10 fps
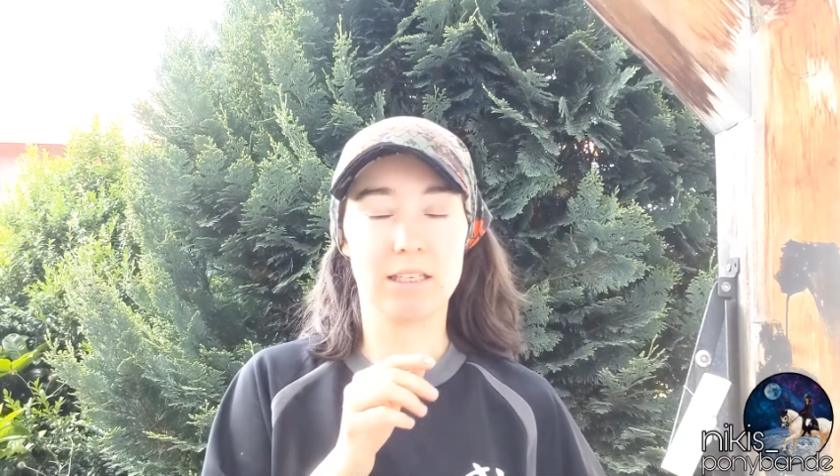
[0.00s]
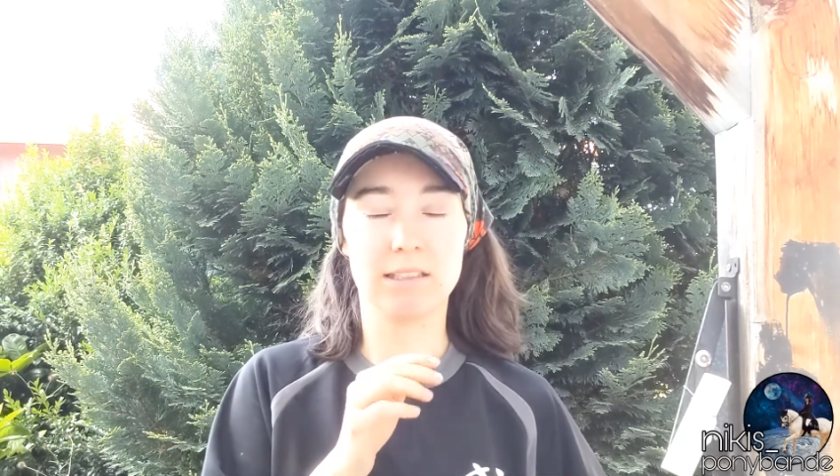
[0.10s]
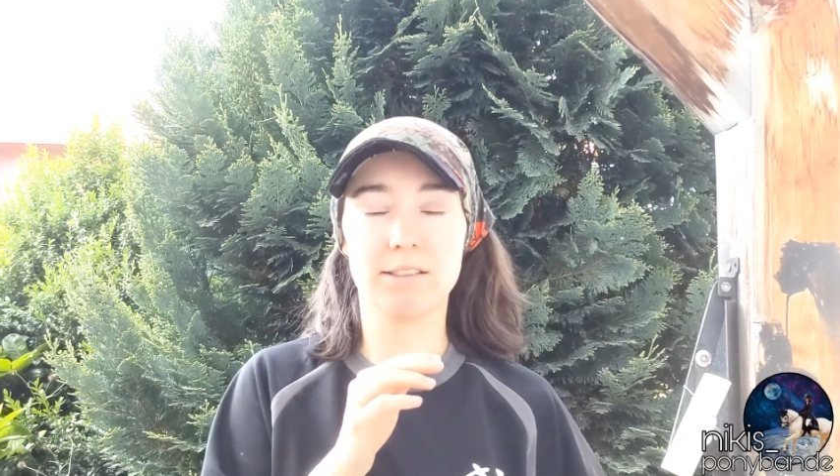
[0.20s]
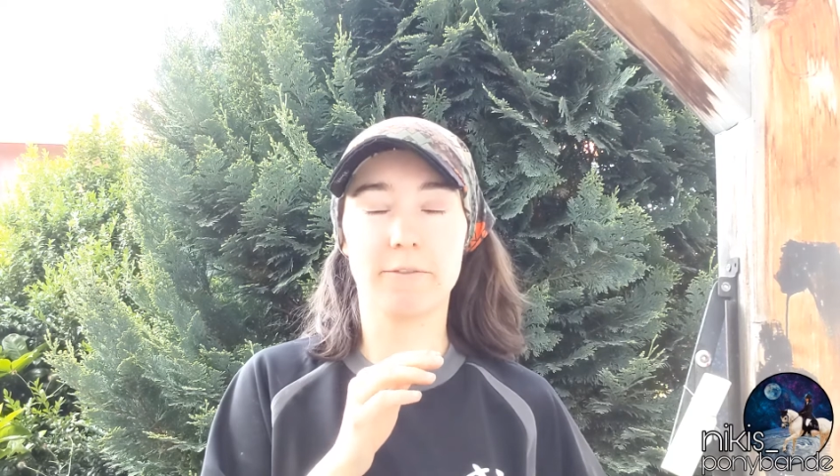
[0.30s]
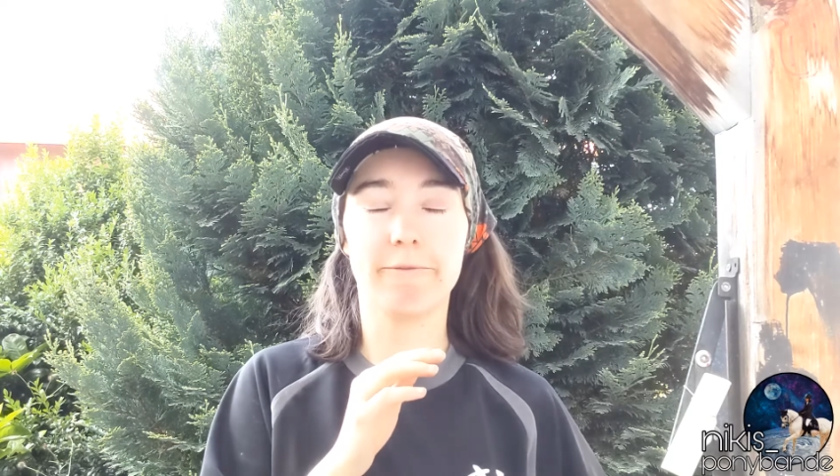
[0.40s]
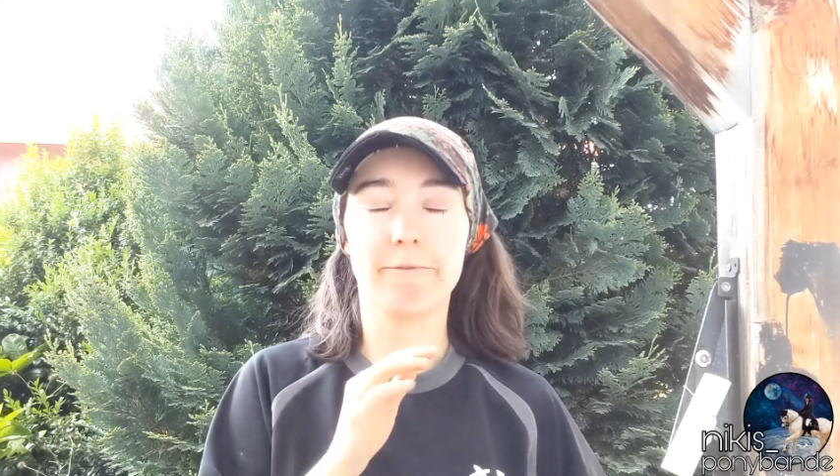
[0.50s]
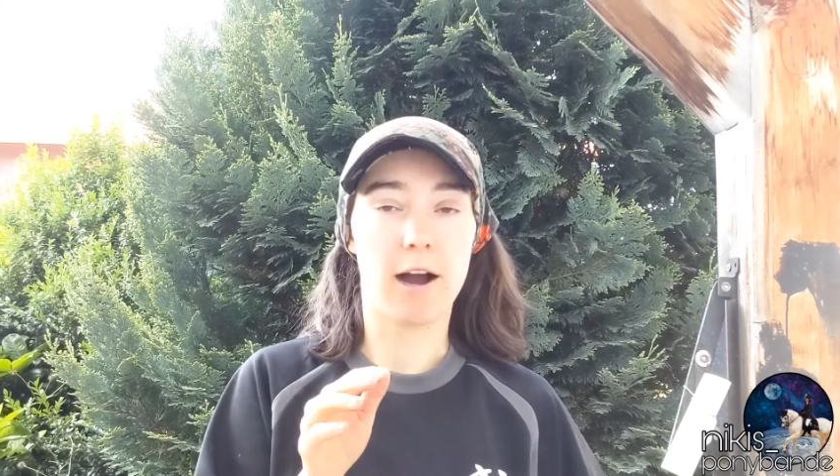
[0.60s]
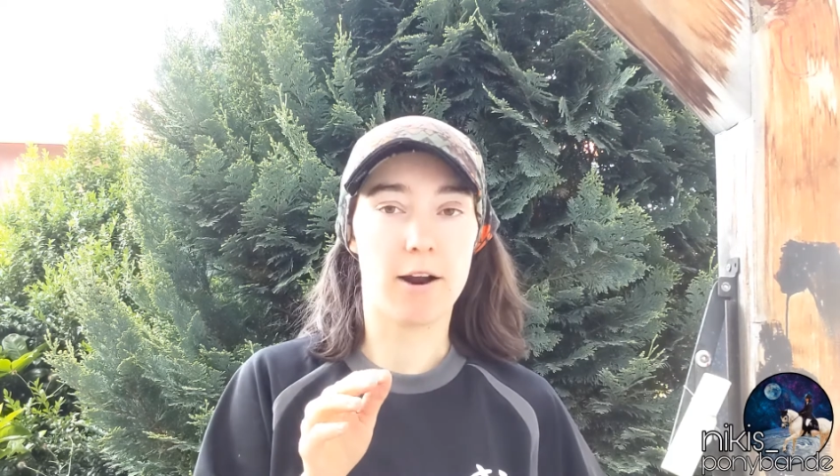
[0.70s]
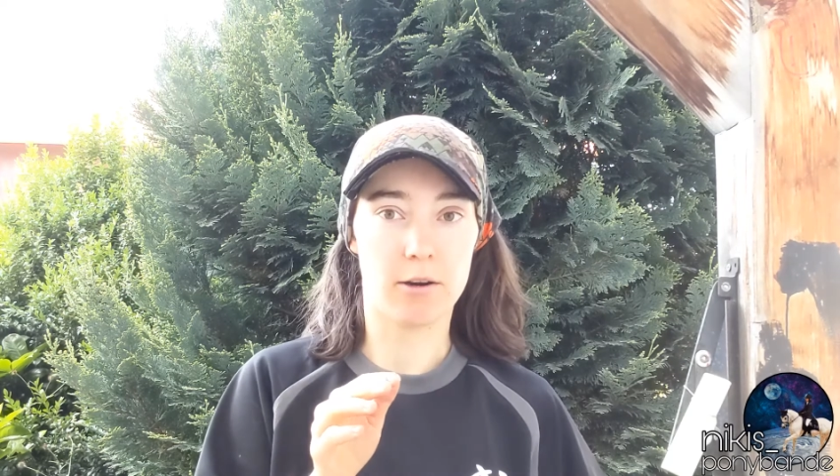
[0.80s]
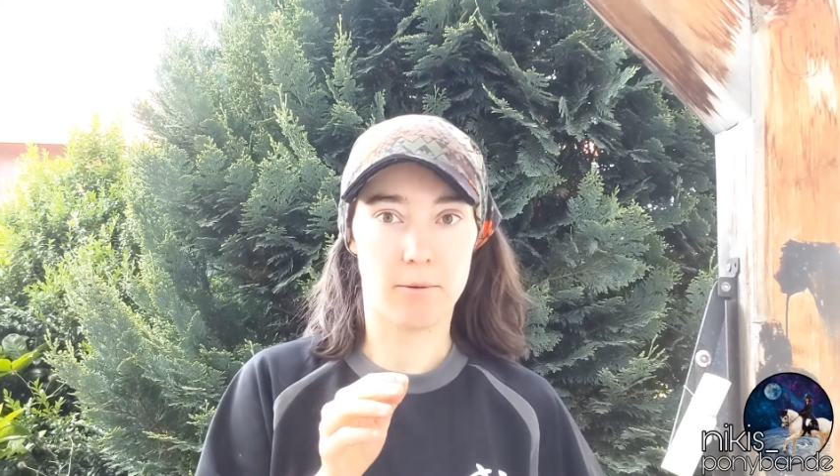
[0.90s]
is
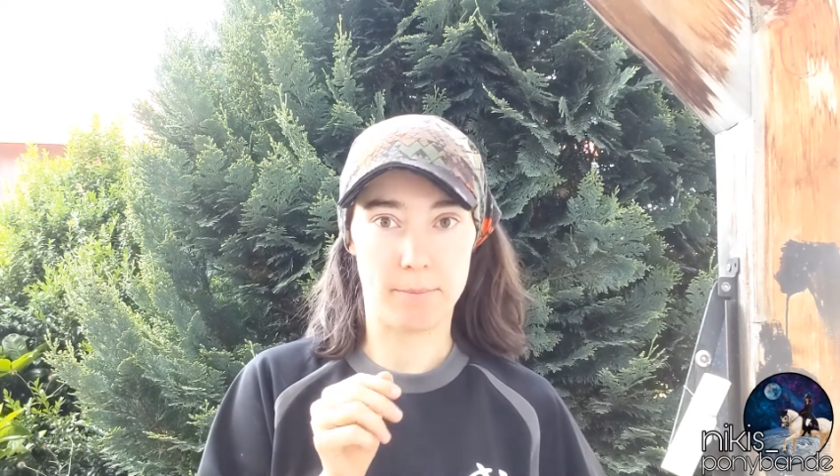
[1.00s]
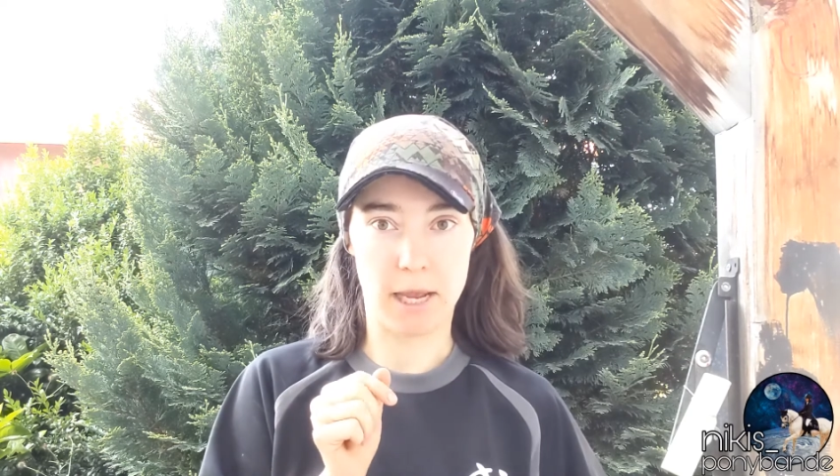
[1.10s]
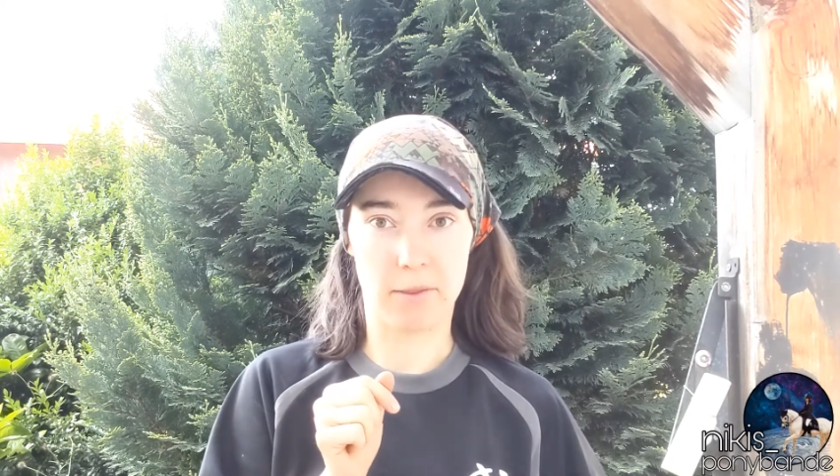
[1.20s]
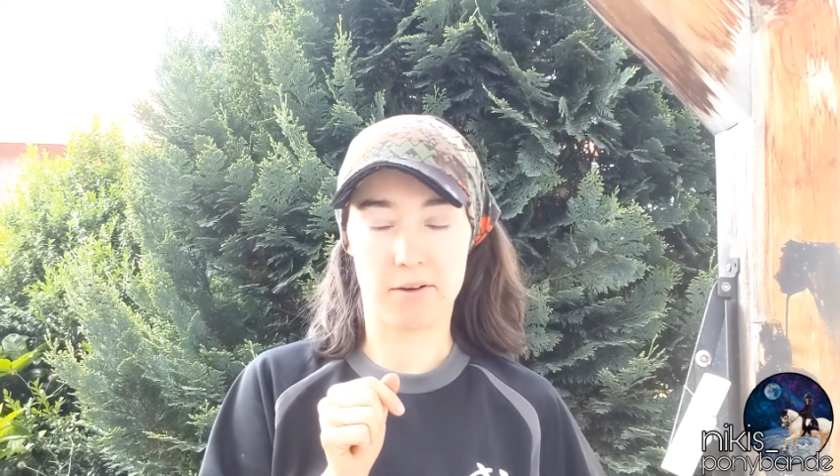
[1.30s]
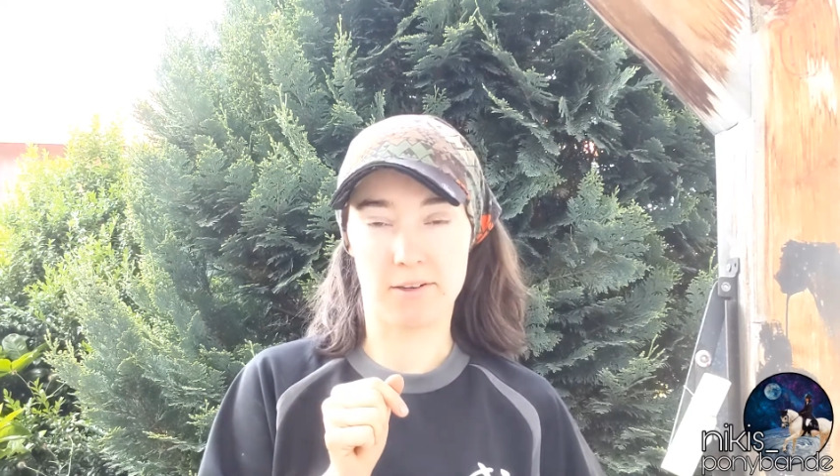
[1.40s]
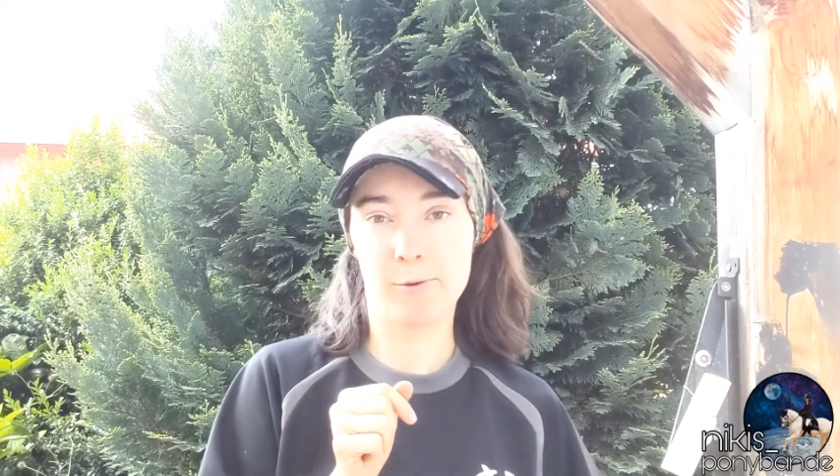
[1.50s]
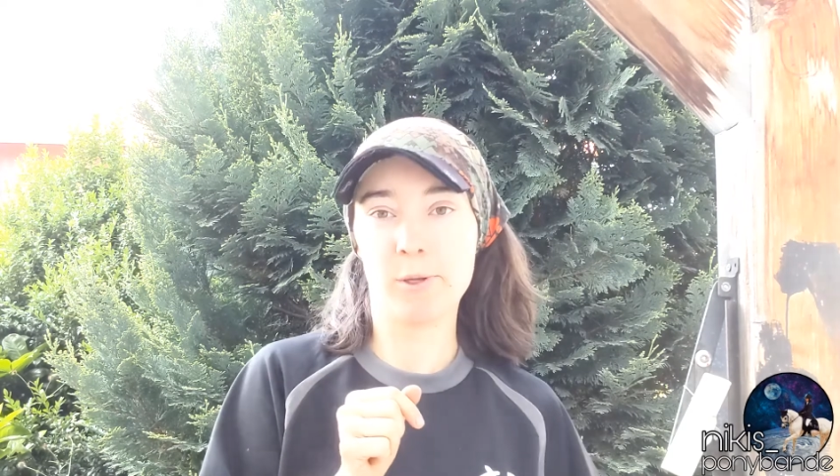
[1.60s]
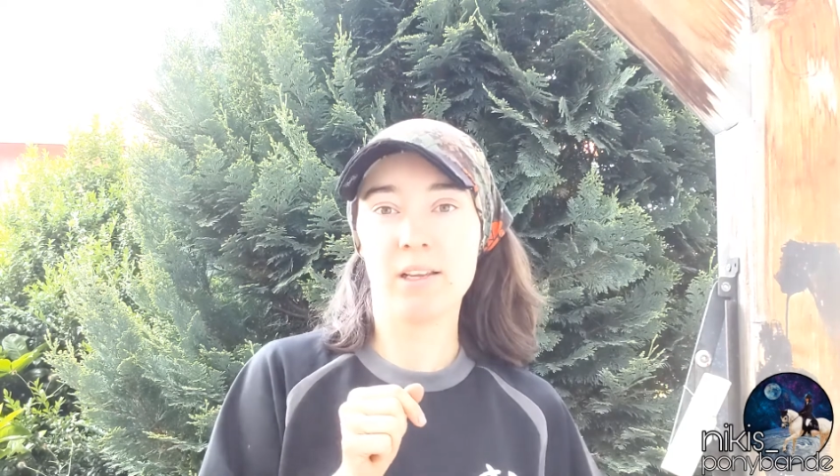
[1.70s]
far better.